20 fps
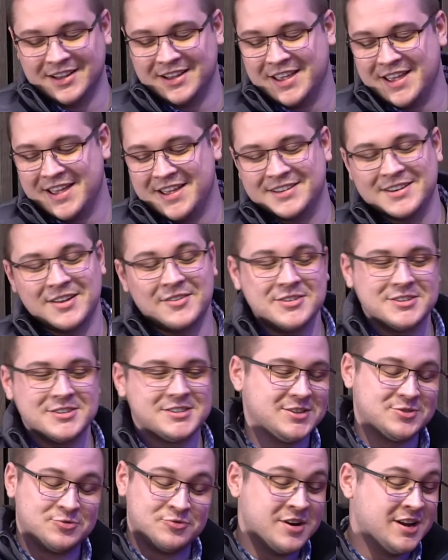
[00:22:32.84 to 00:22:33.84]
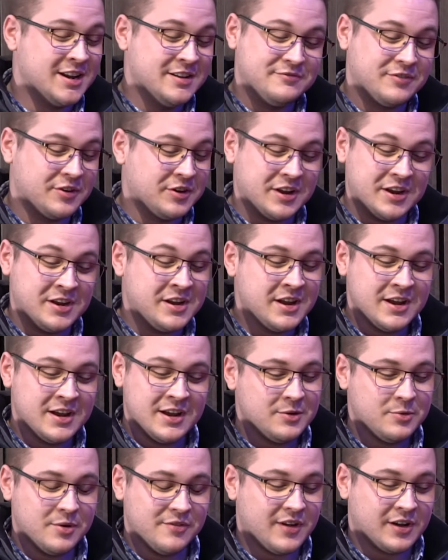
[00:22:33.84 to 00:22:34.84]
yeah. No, it's really funny.
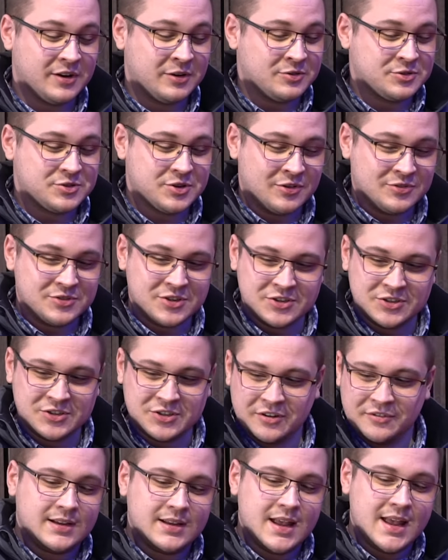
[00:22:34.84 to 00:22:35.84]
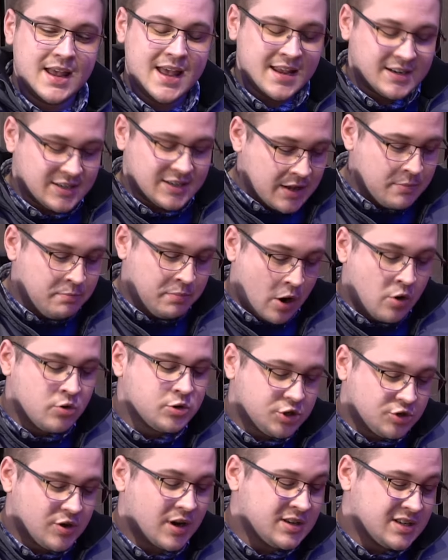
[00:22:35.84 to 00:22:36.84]
We've had all sorts of stuff. It's the
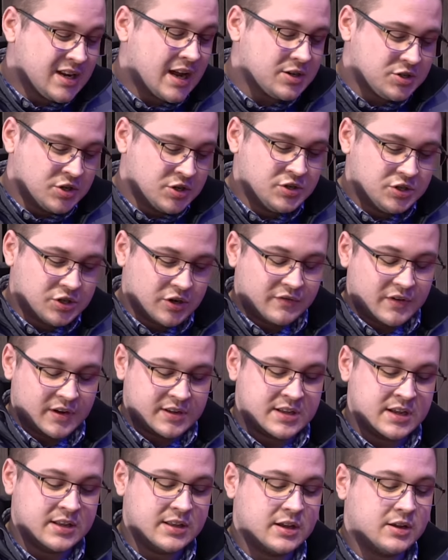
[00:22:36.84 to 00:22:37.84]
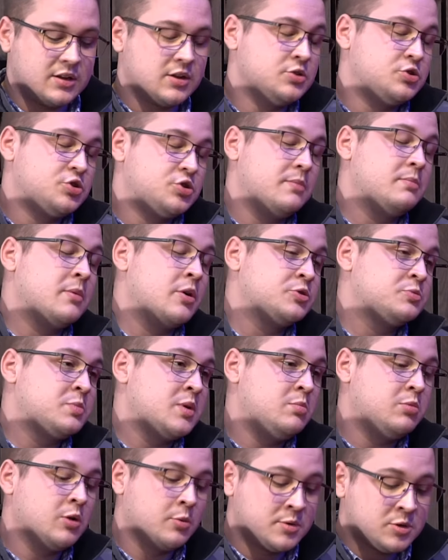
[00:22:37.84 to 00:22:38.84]
post-transaction stuff, I think, that can trip most
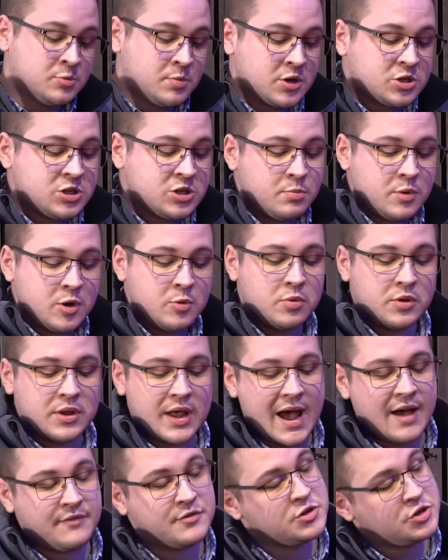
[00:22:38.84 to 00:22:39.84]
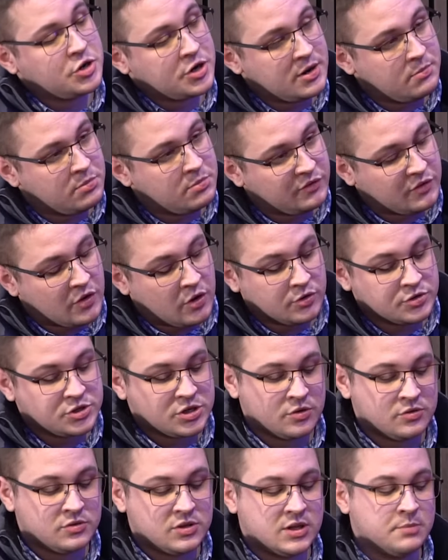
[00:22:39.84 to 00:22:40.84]
people up, especially people that haven't done it before.
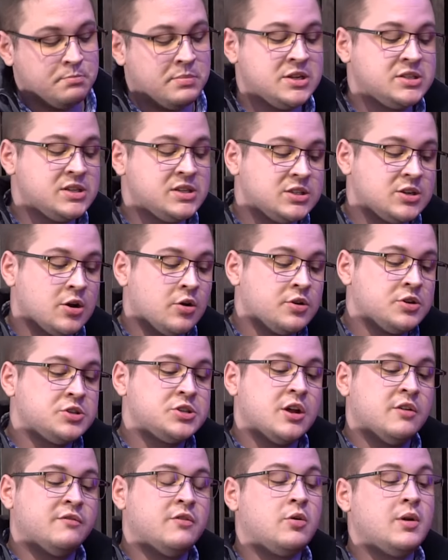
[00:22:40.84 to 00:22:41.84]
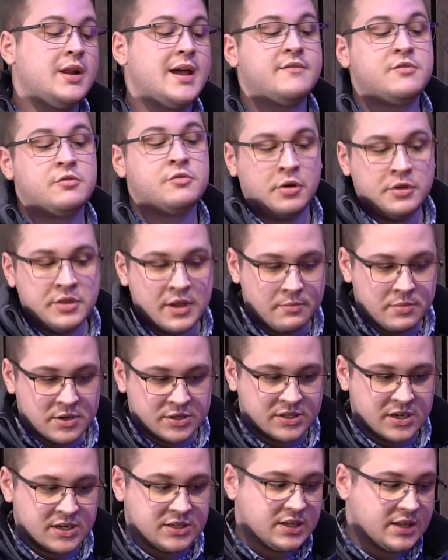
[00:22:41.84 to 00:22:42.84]
So business owners that have only ever run their
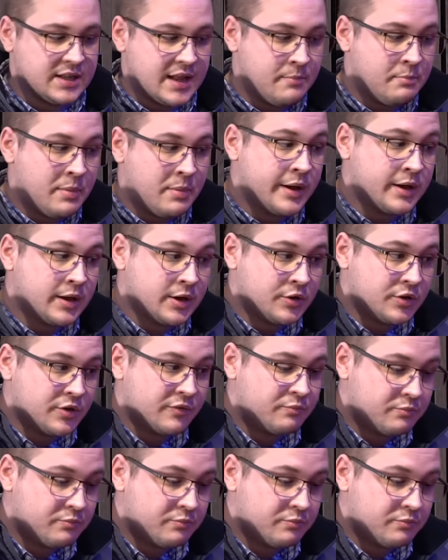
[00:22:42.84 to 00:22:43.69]
business and they're buying another